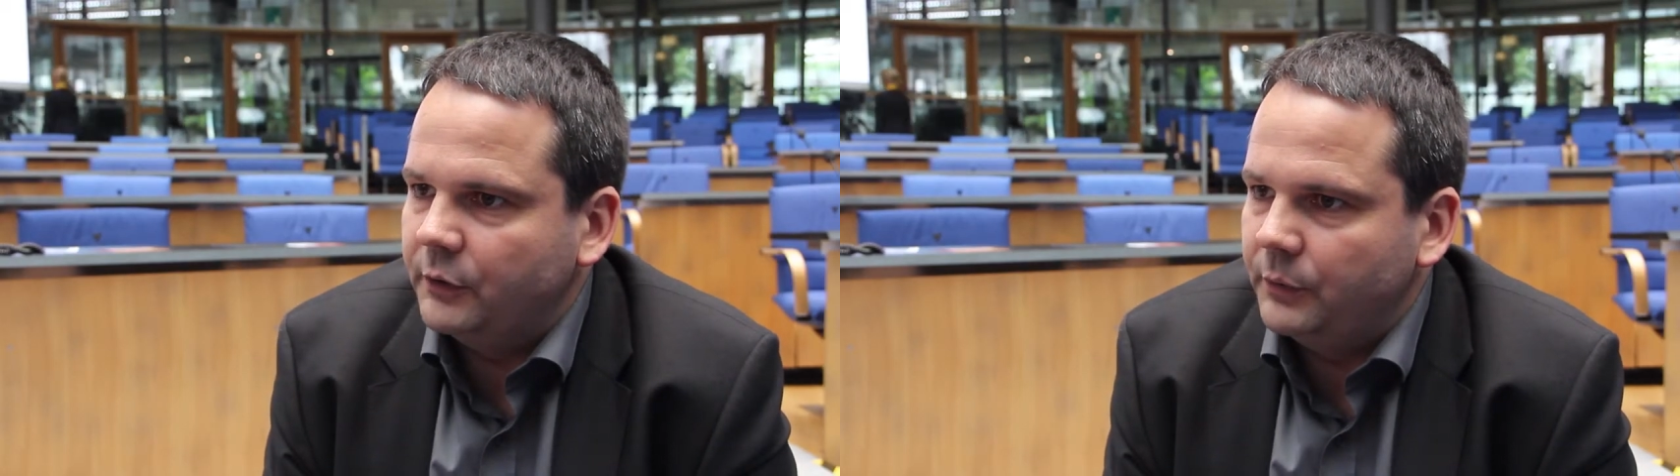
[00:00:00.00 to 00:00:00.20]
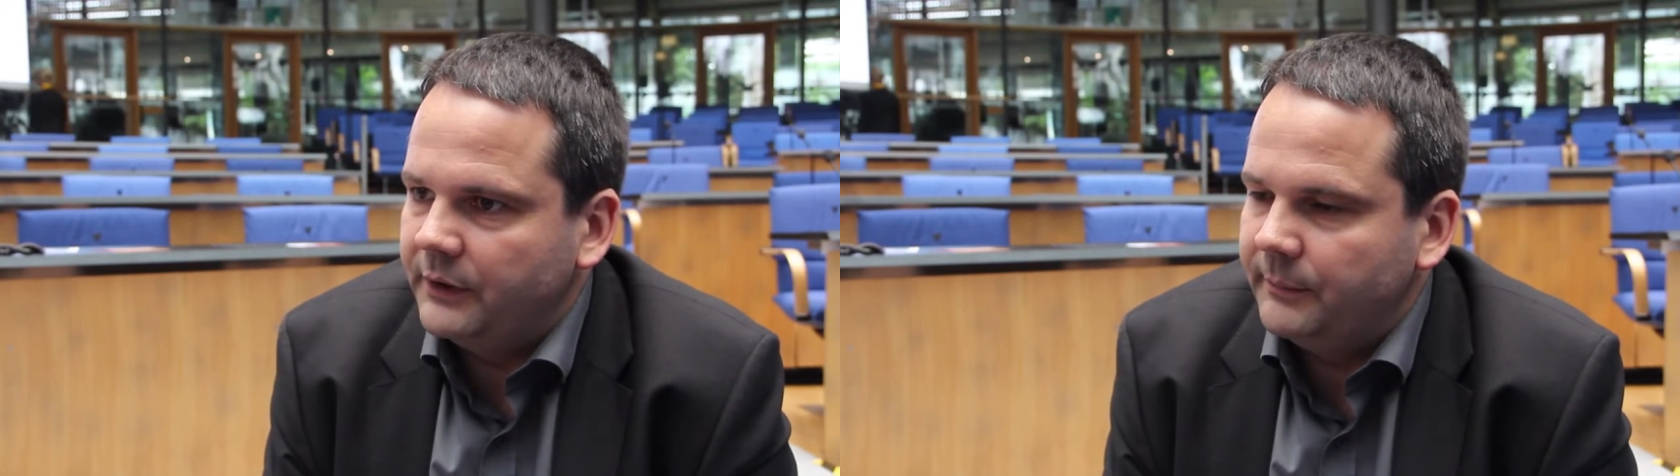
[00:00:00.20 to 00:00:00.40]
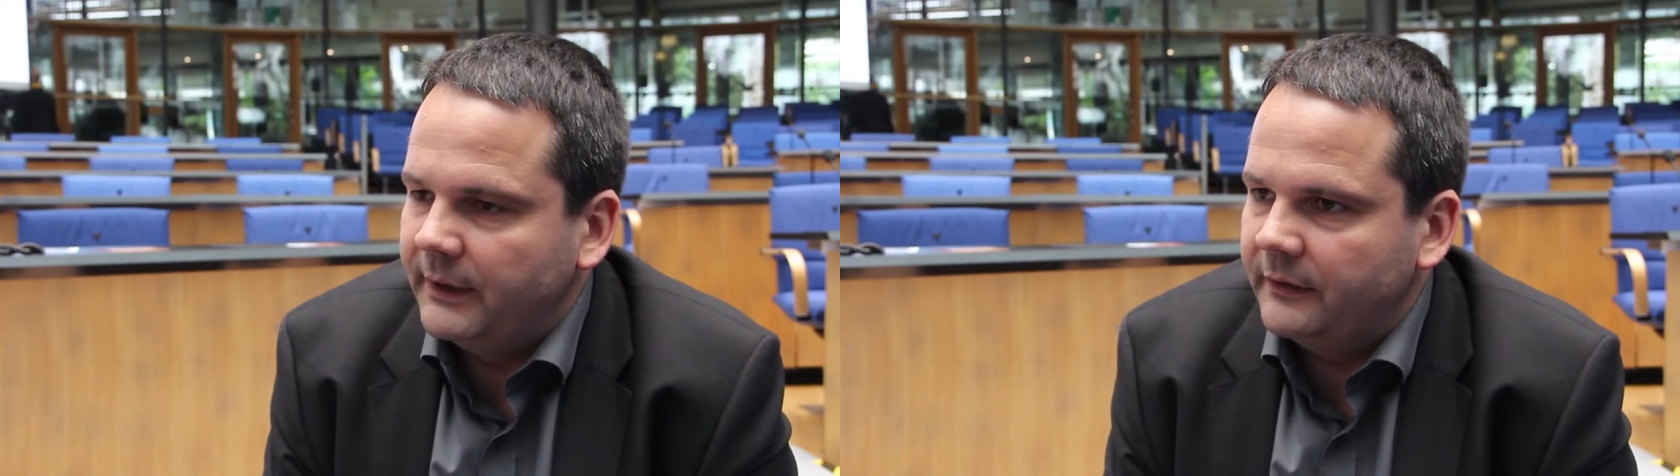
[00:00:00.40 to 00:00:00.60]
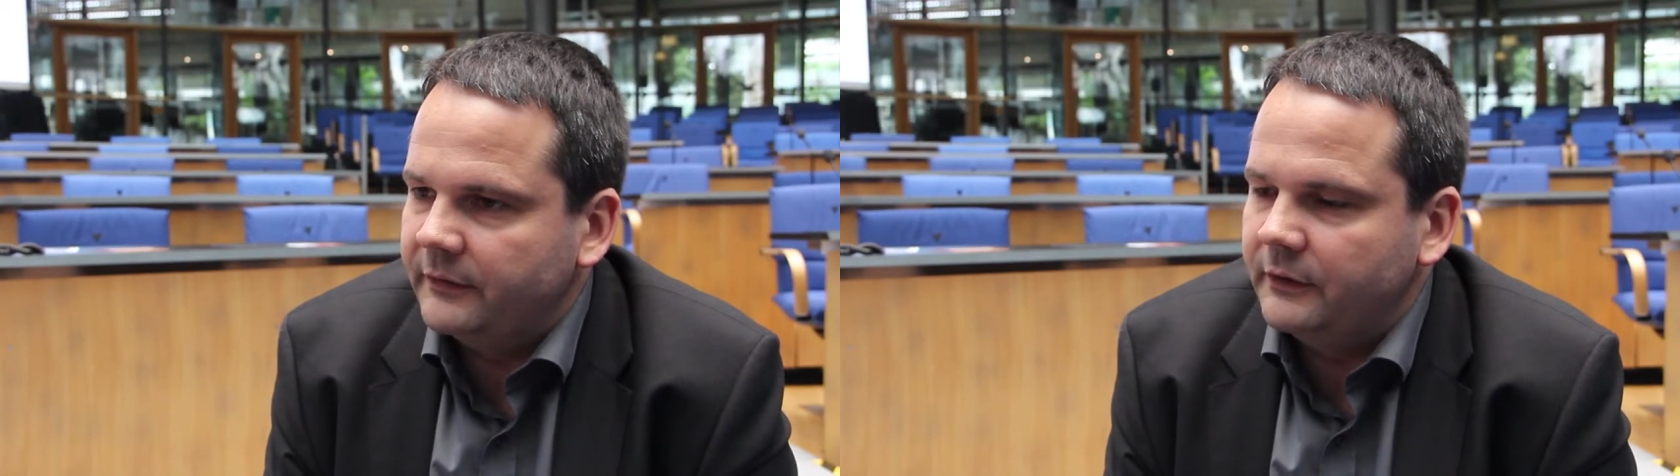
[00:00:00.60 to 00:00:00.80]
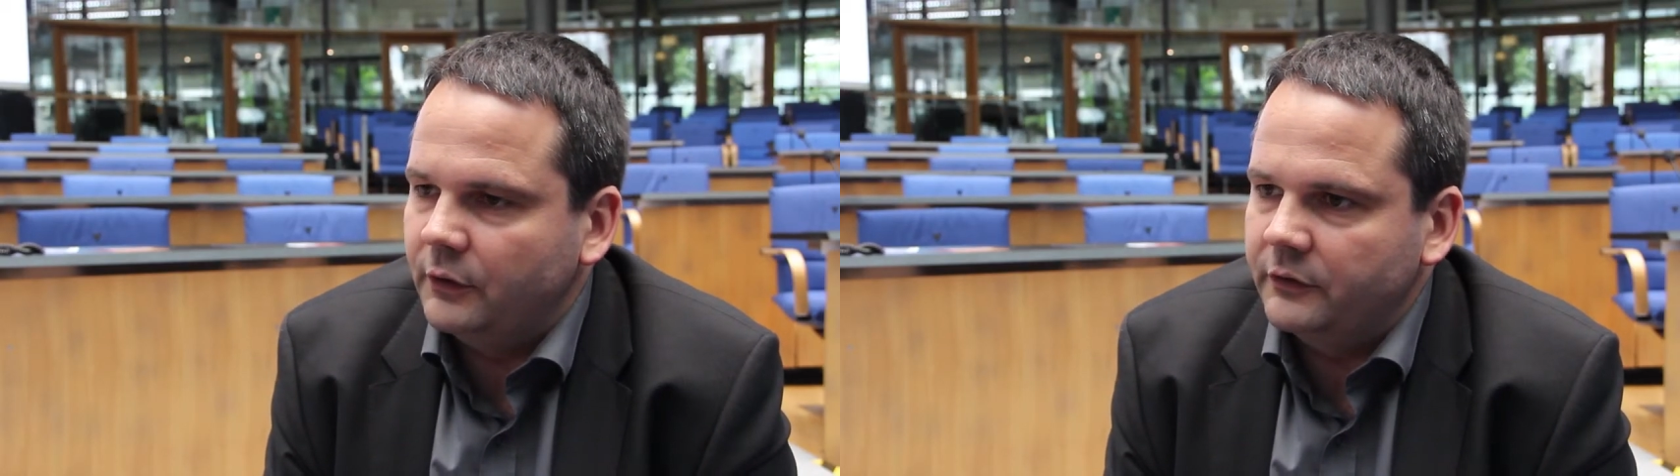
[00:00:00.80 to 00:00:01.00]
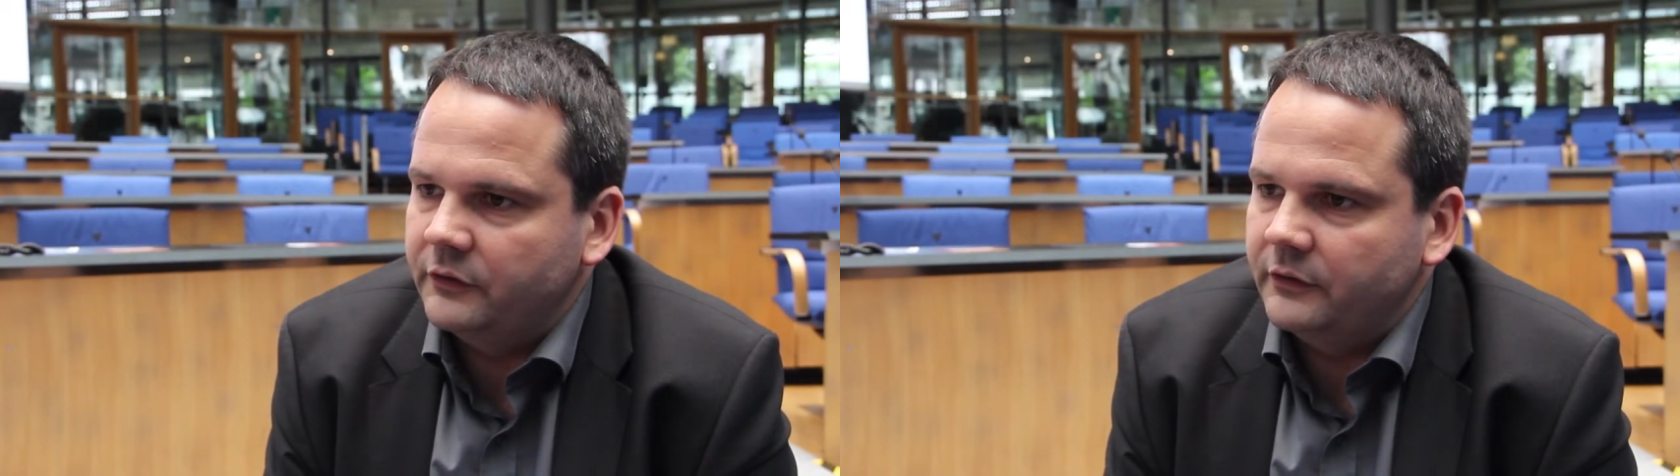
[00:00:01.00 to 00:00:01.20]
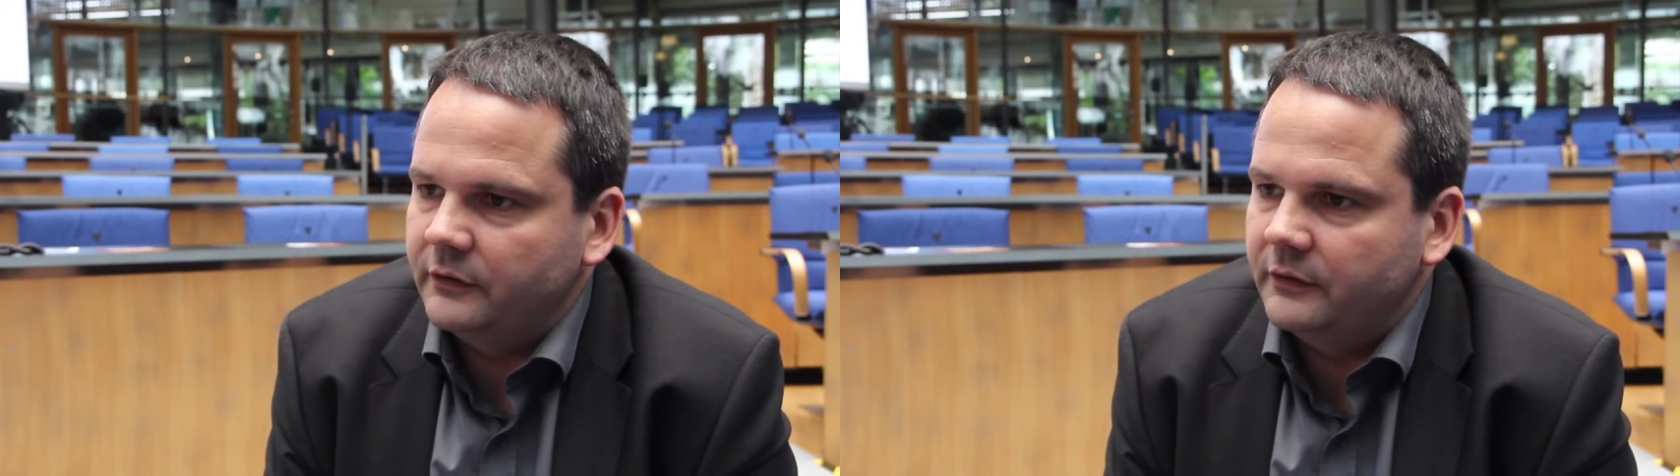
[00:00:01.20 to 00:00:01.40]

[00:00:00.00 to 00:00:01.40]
your emails, and not